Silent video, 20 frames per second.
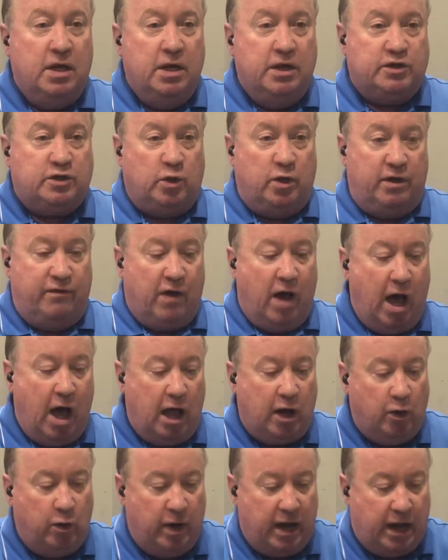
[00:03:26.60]
So they've
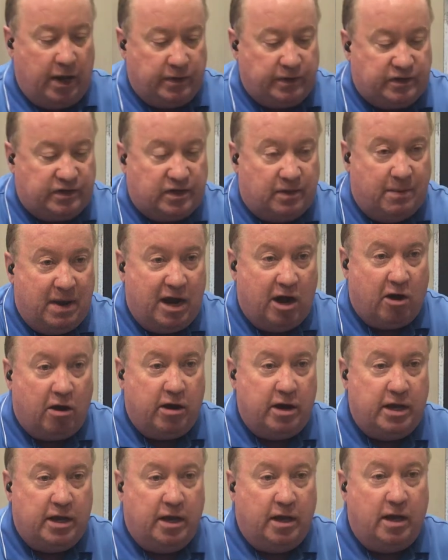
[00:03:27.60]
hollowed out some
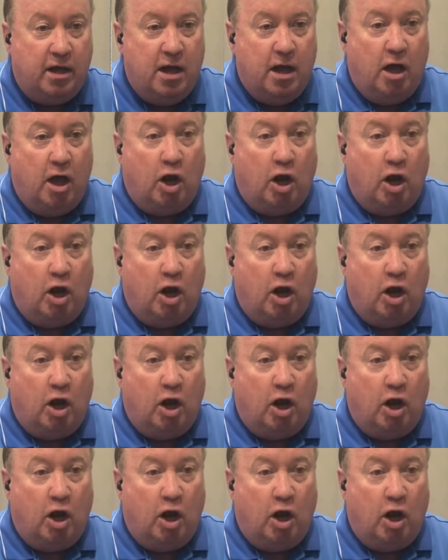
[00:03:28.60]
area